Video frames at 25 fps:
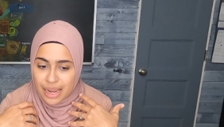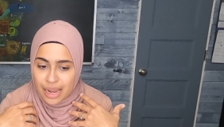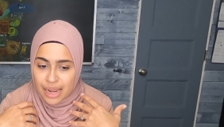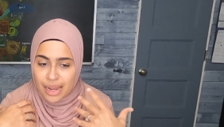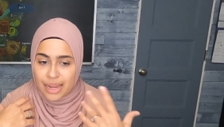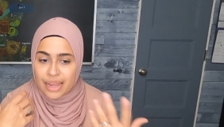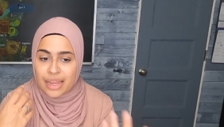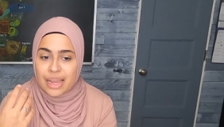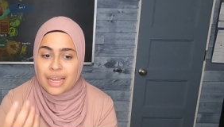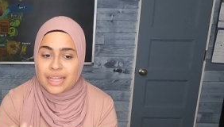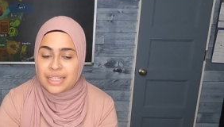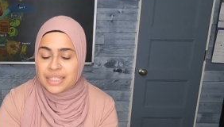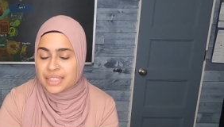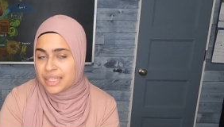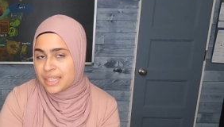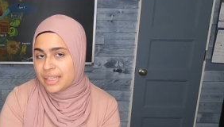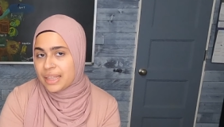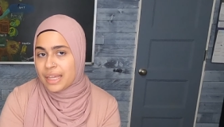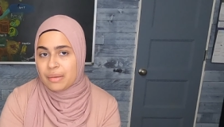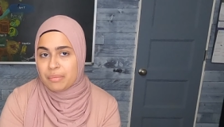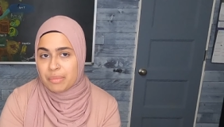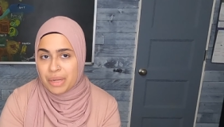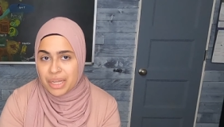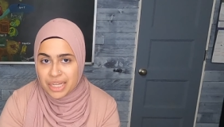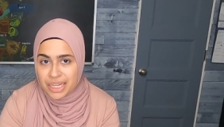I see
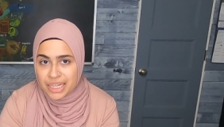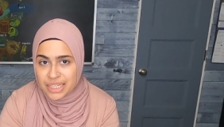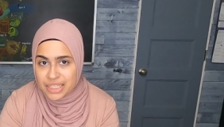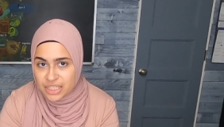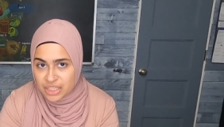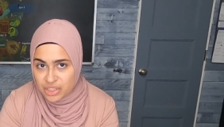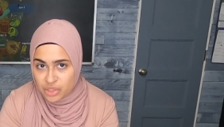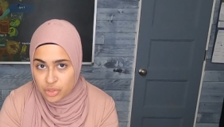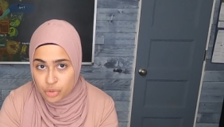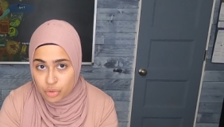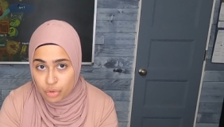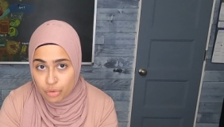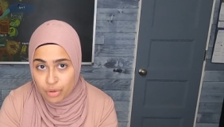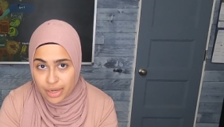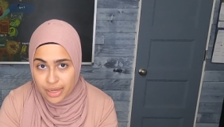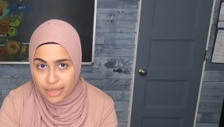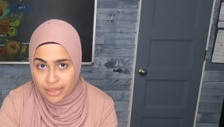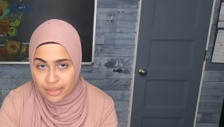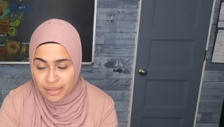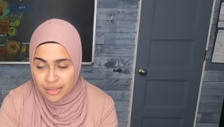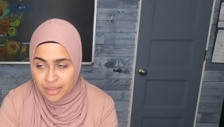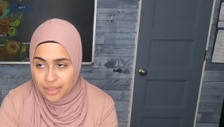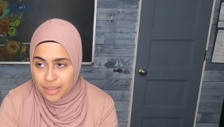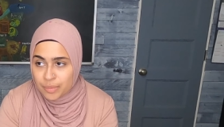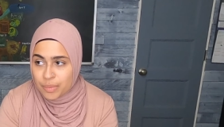that my kids enjoy
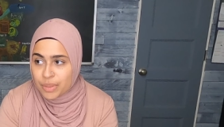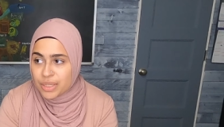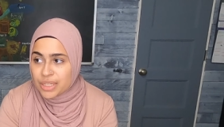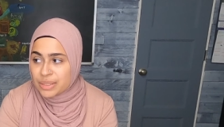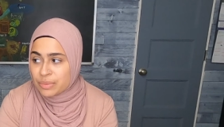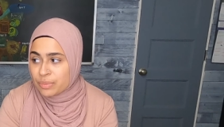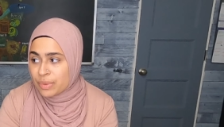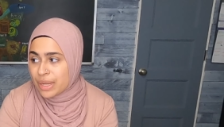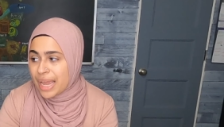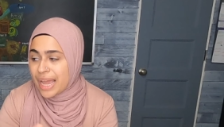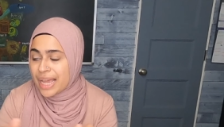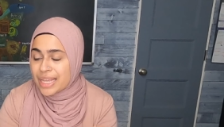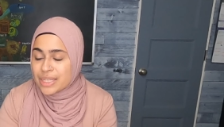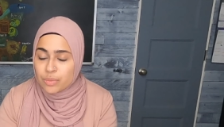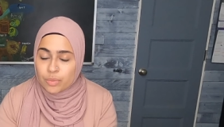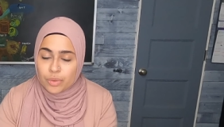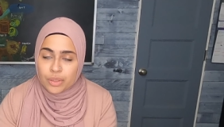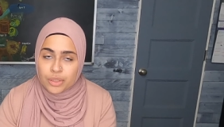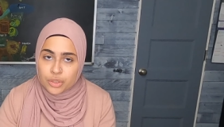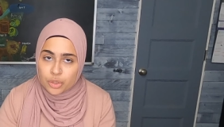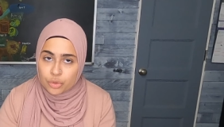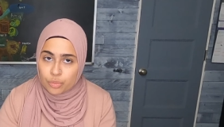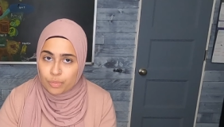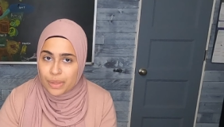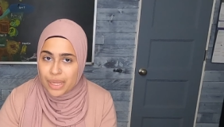it, because as
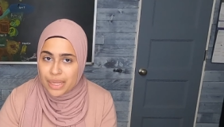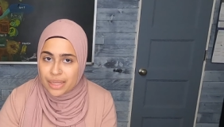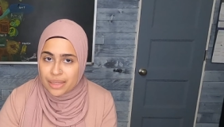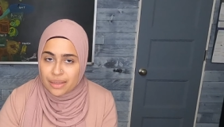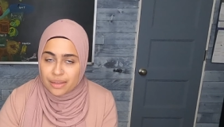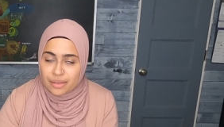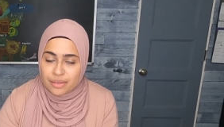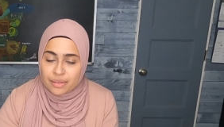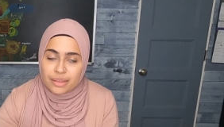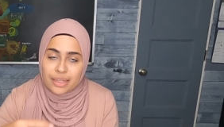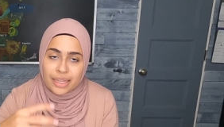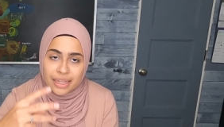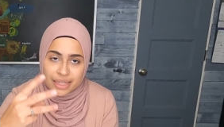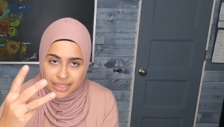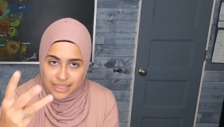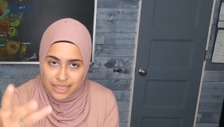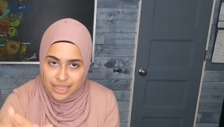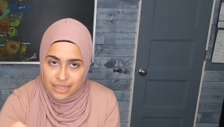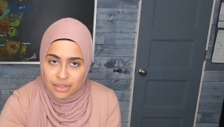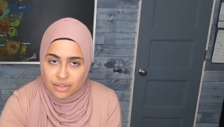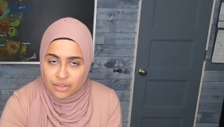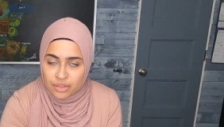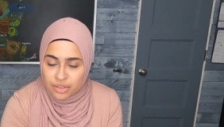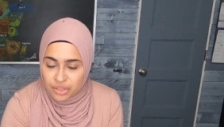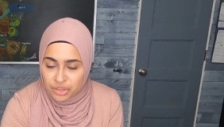we're making, like I
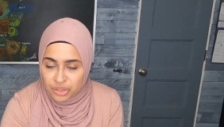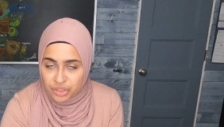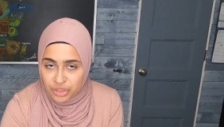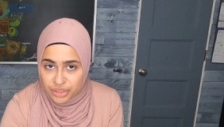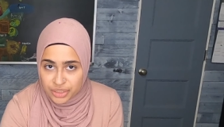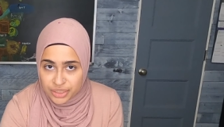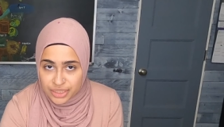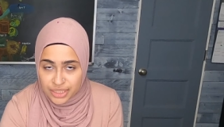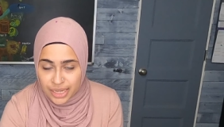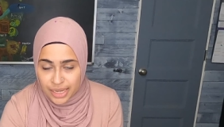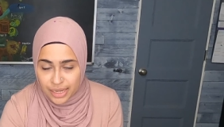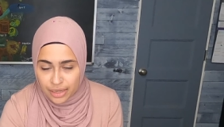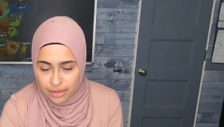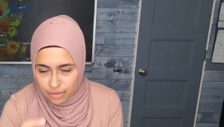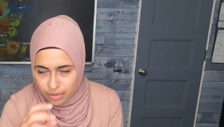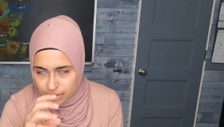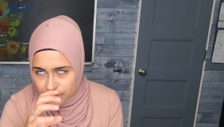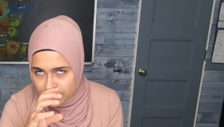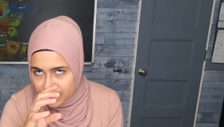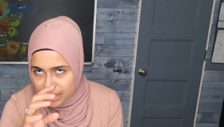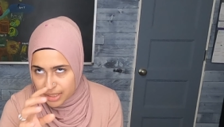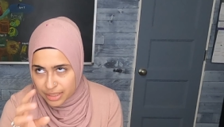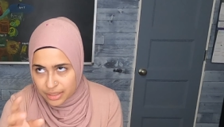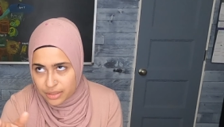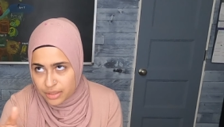said, on the 3rd day or
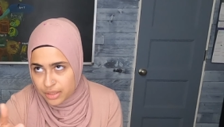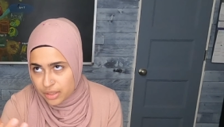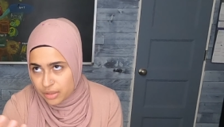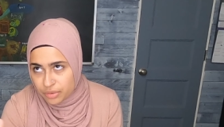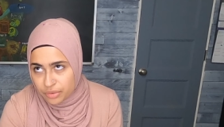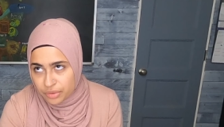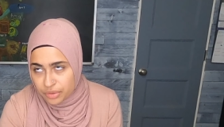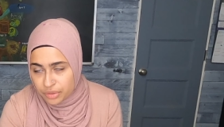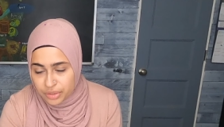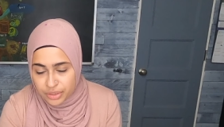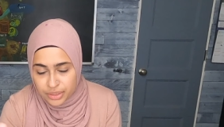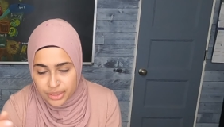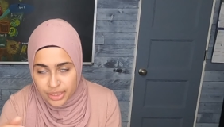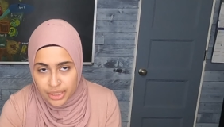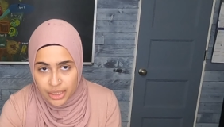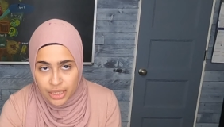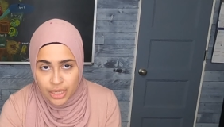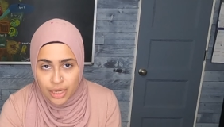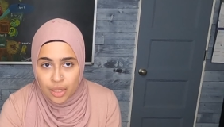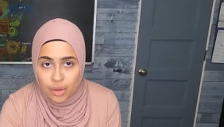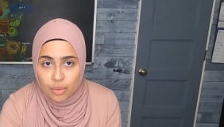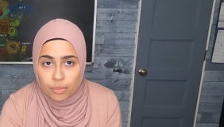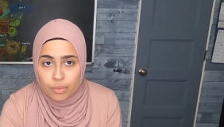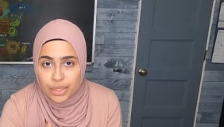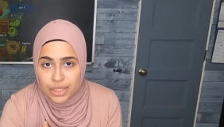the 2nd day or the 3rd day,
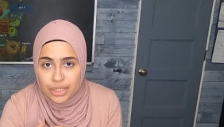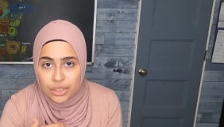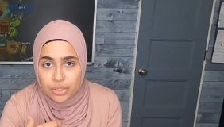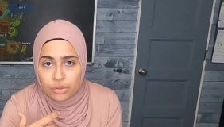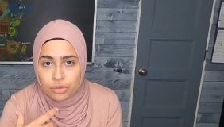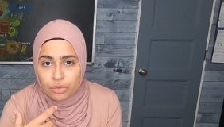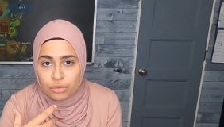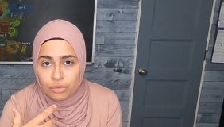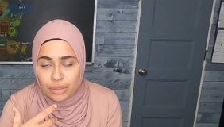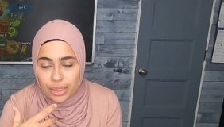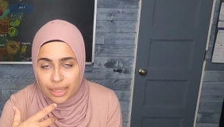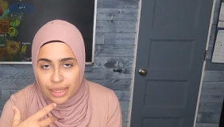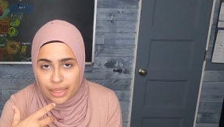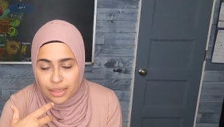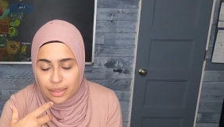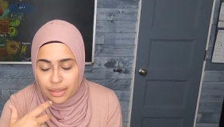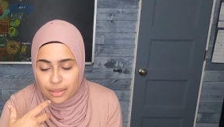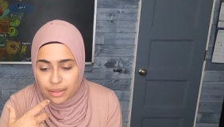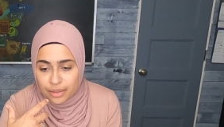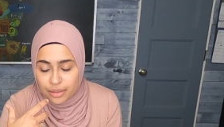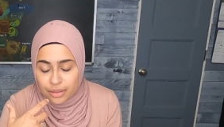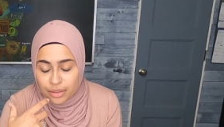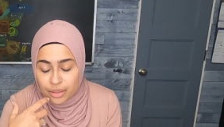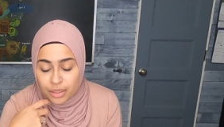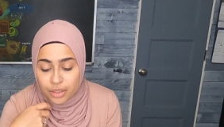we do like
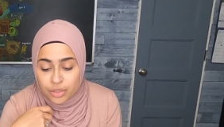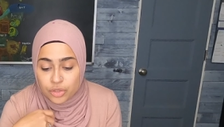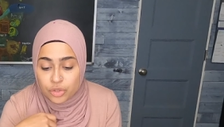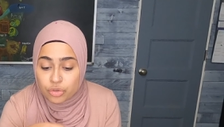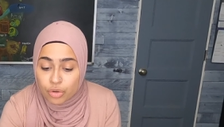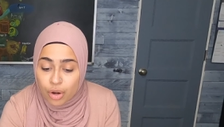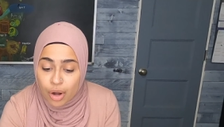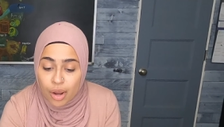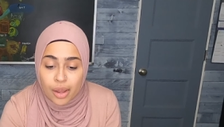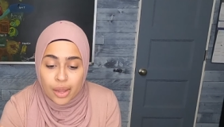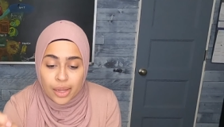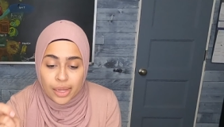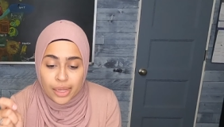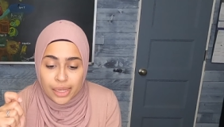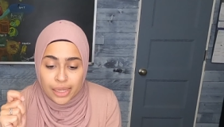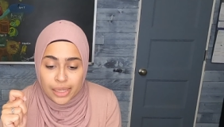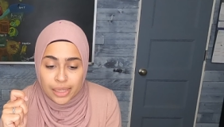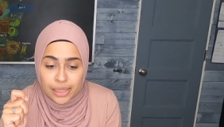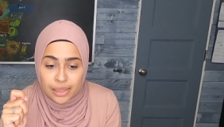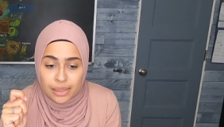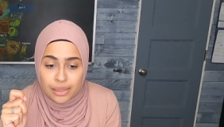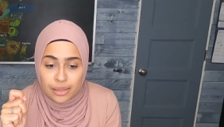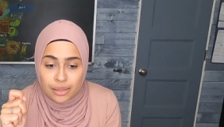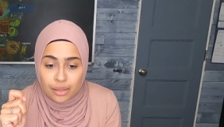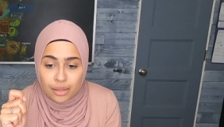a
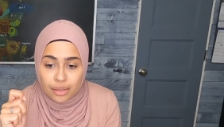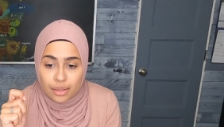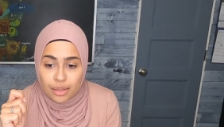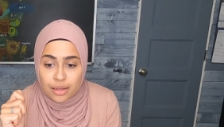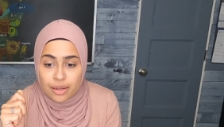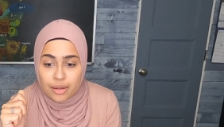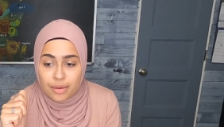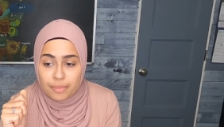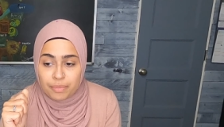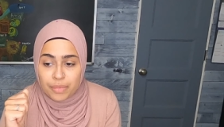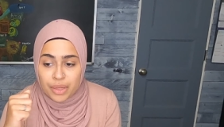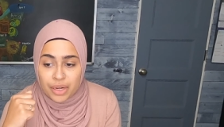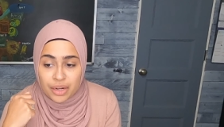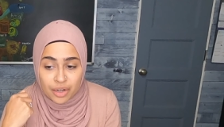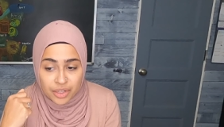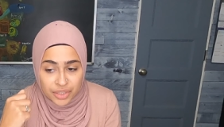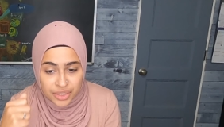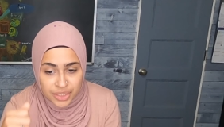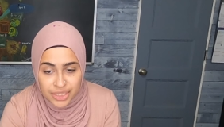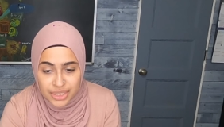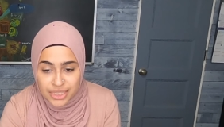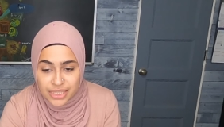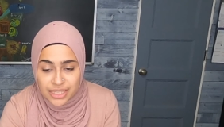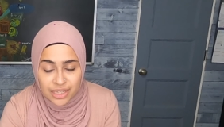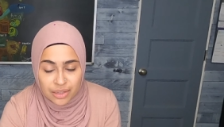drawing, an
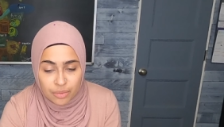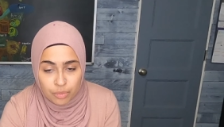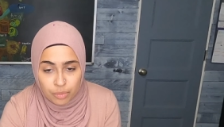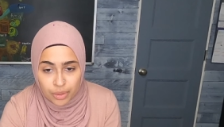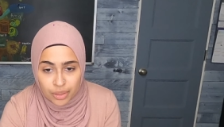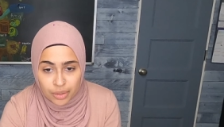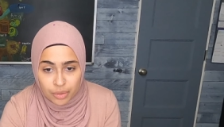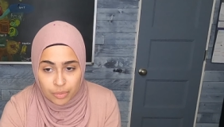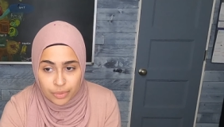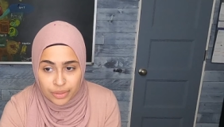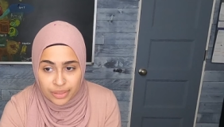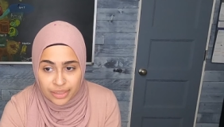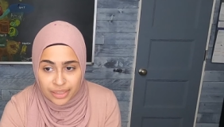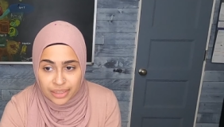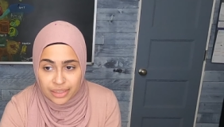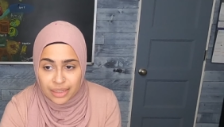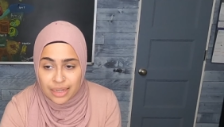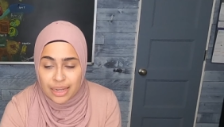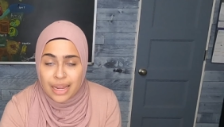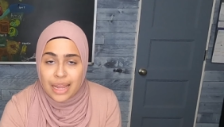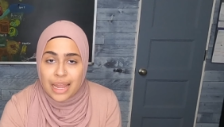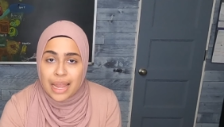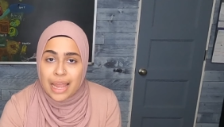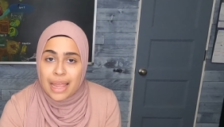artistic work with it,